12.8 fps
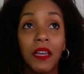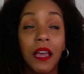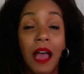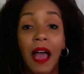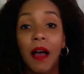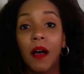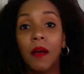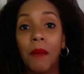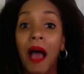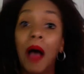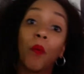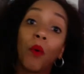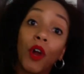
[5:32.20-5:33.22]

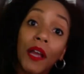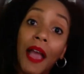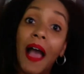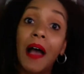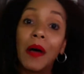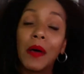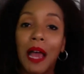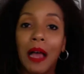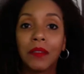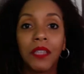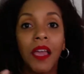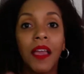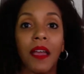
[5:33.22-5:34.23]
I'll work out. I'll
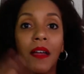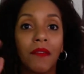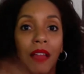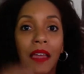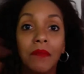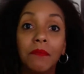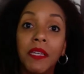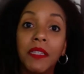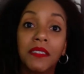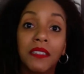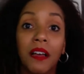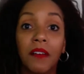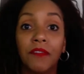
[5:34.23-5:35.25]
take care of like me
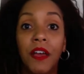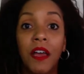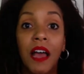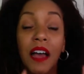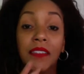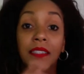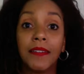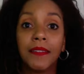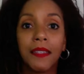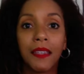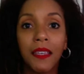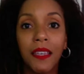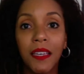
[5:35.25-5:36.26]
stuff, attend to
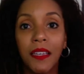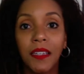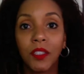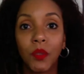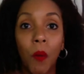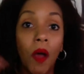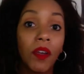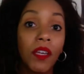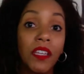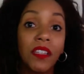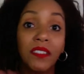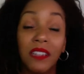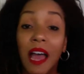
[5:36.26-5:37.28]
the kids while
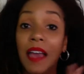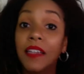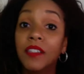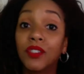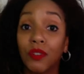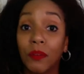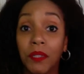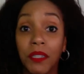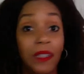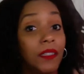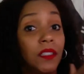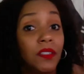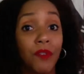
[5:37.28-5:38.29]
he's not interrupted and
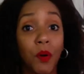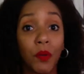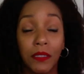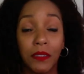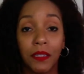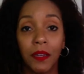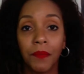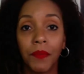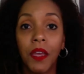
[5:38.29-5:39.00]
he's focusing.